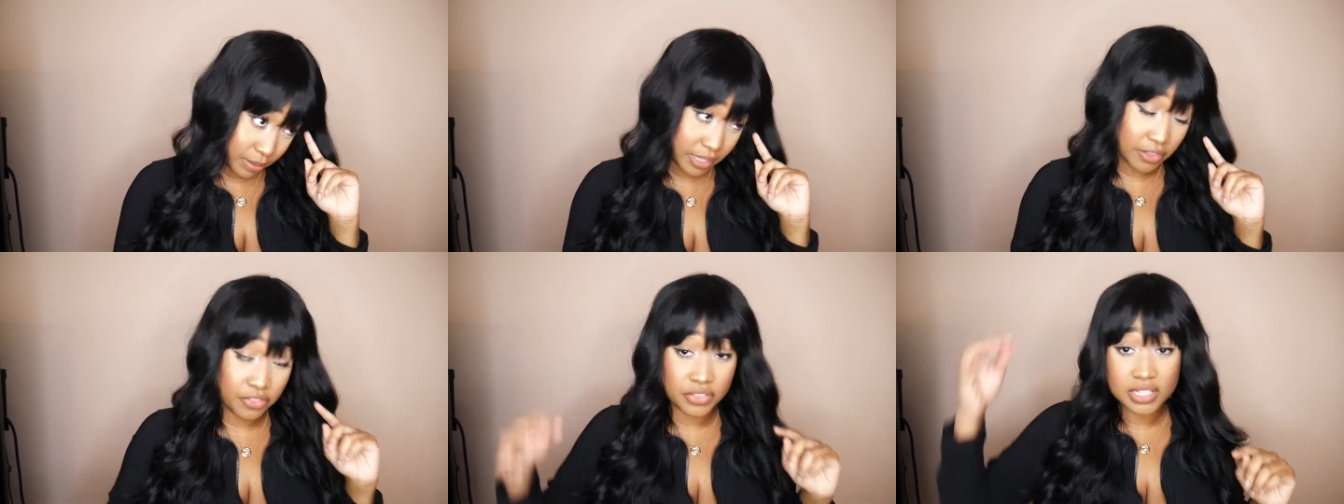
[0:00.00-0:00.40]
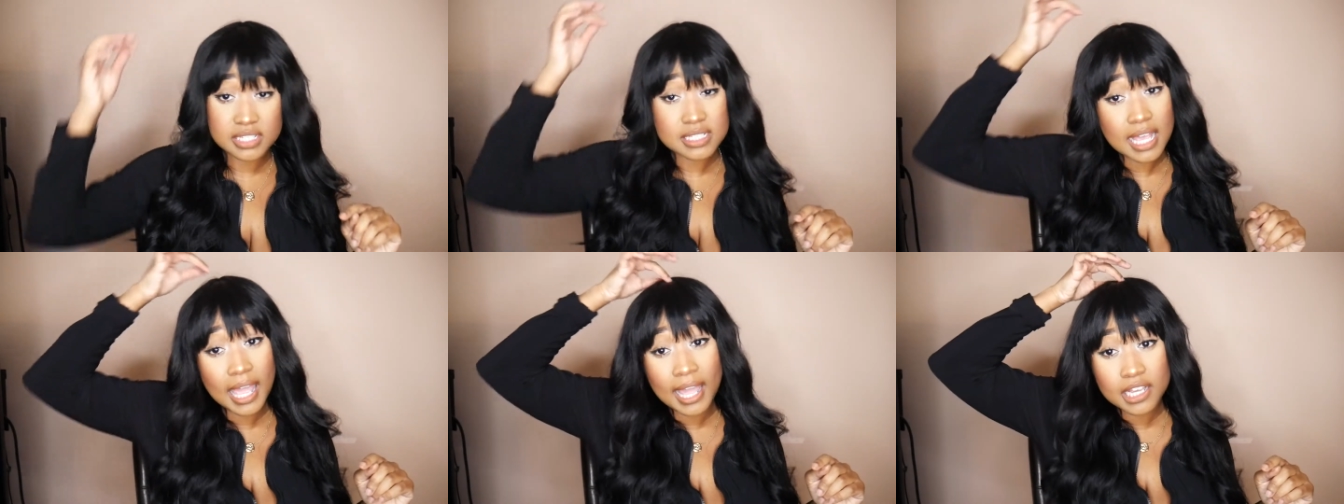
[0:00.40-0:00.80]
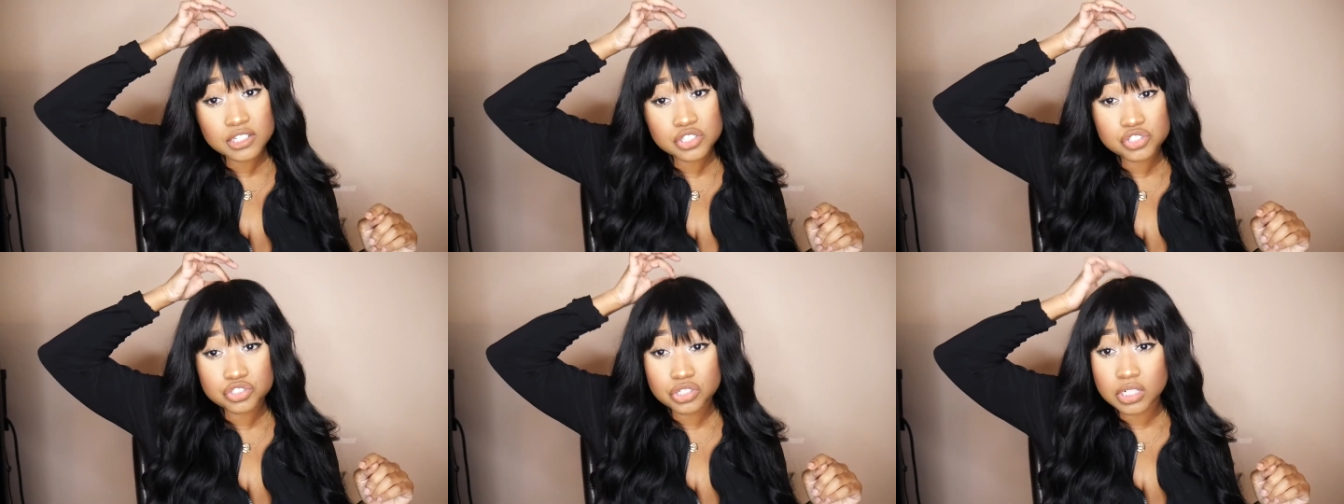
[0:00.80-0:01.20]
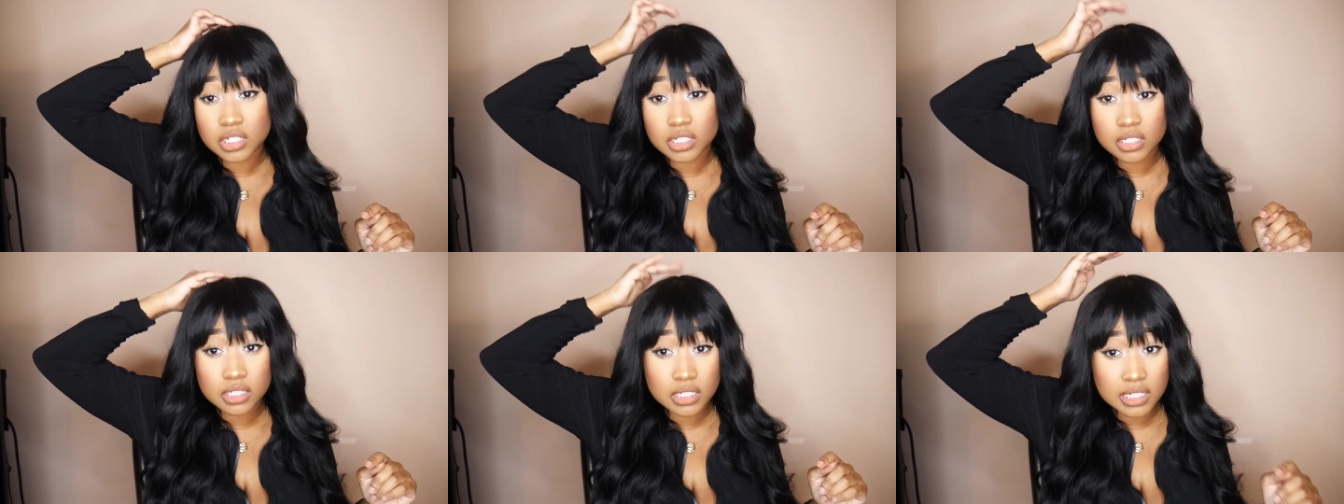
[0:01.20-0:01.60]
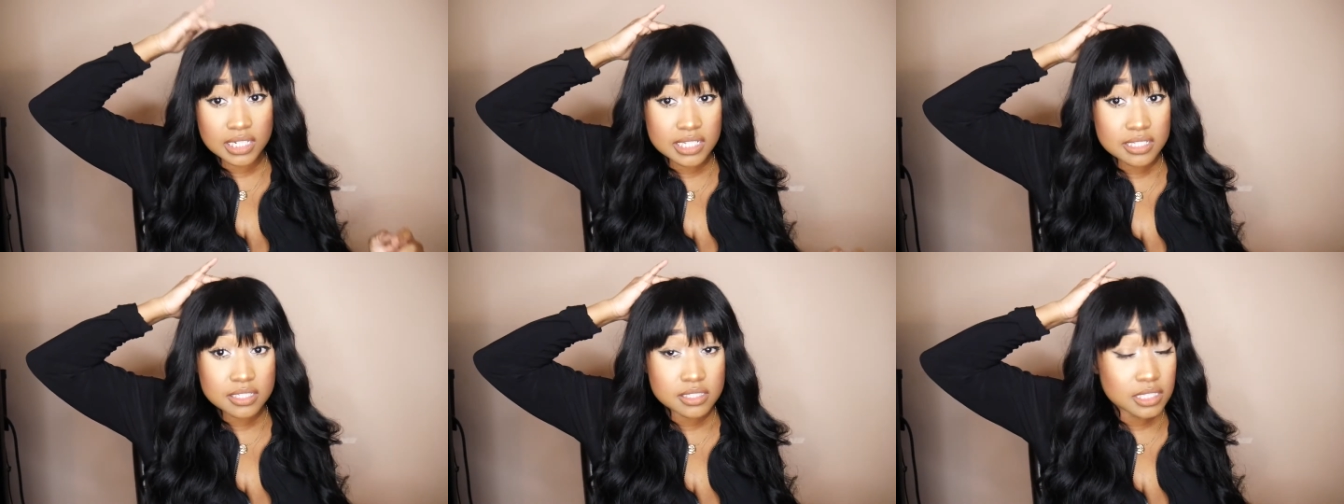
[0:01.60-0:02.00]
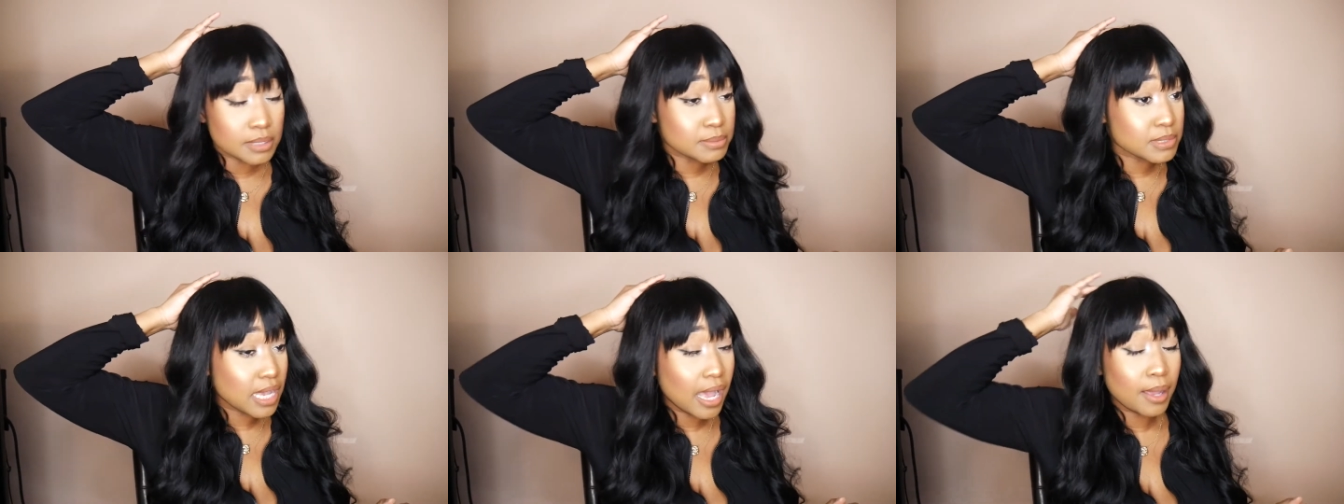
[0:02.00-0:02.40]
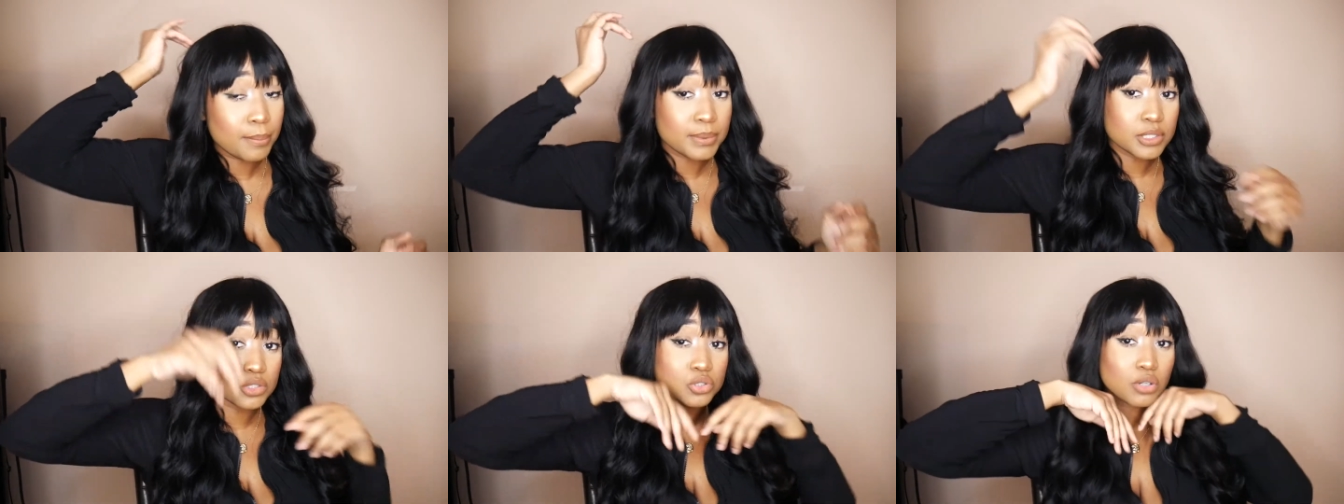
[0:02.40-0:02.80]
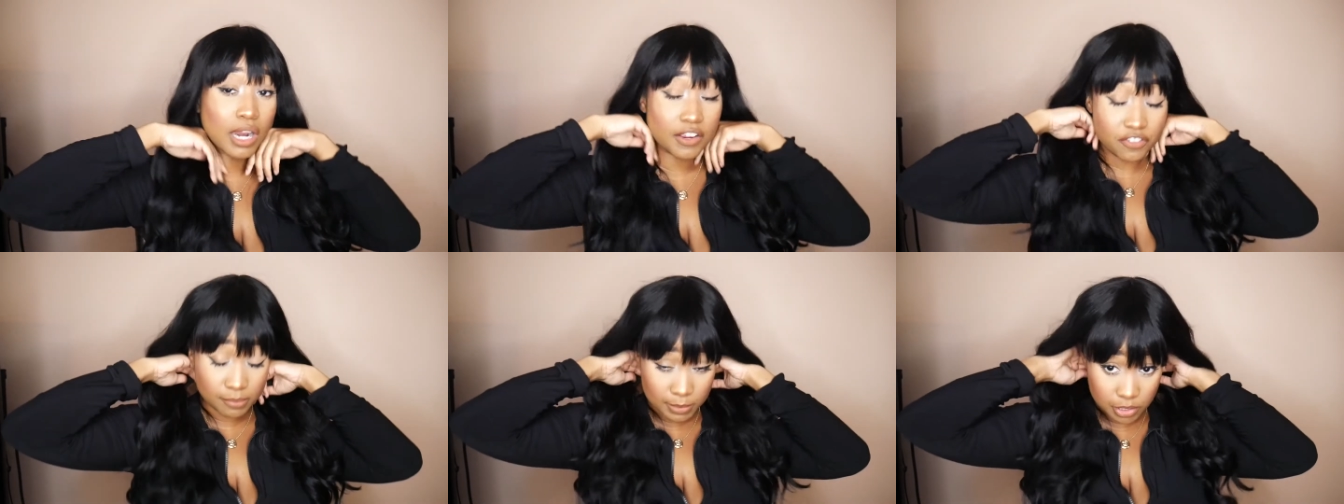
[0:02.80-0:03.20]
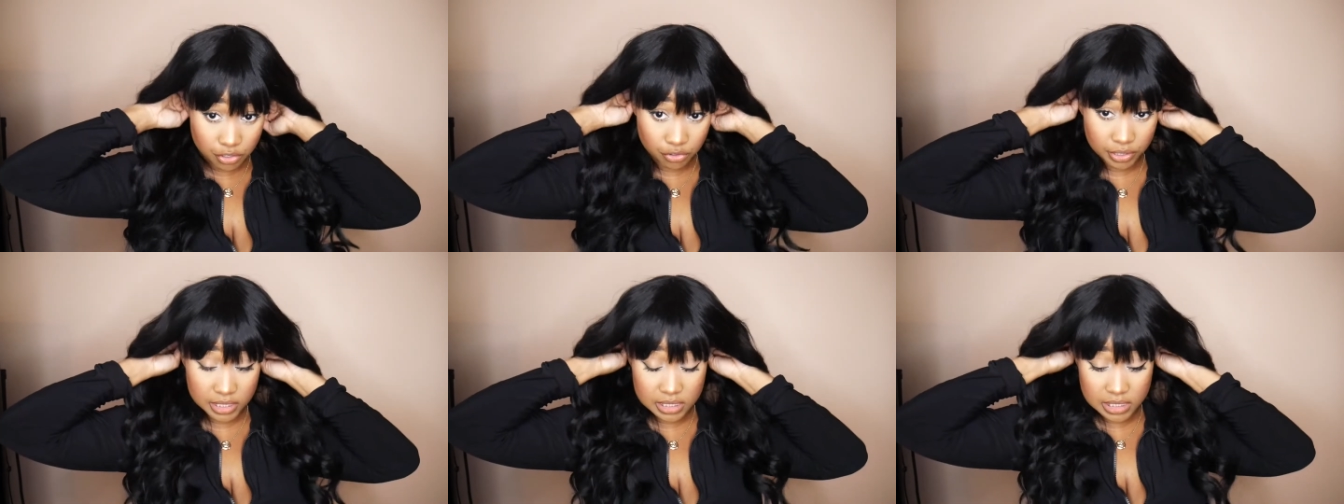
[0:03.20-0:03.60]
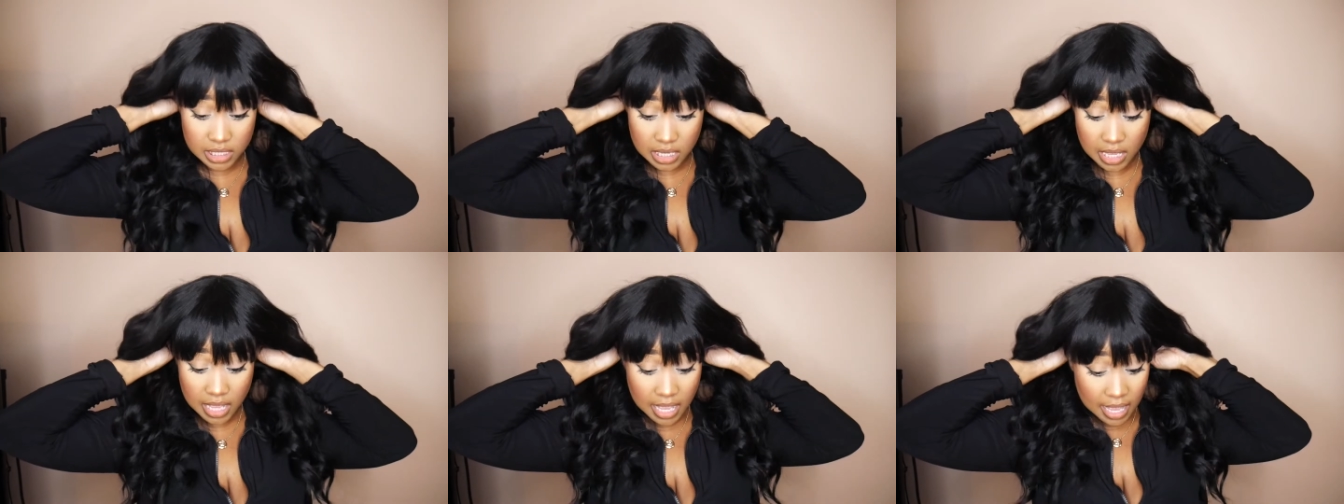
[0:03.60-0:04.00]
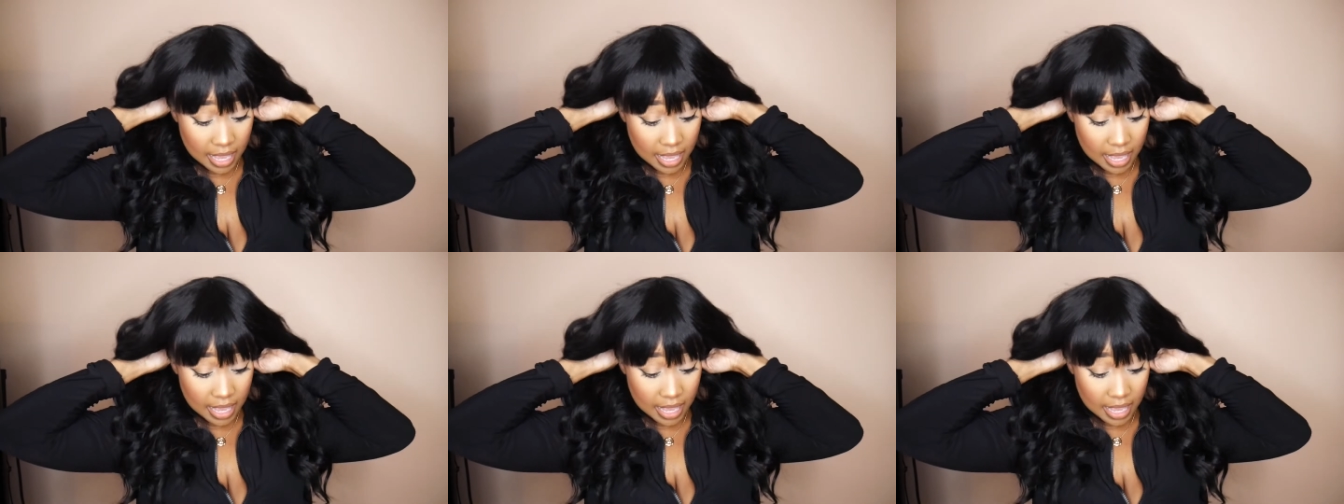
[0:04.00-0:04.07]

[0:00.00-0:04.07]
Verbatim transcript: But this extraness up top is driving me crazy.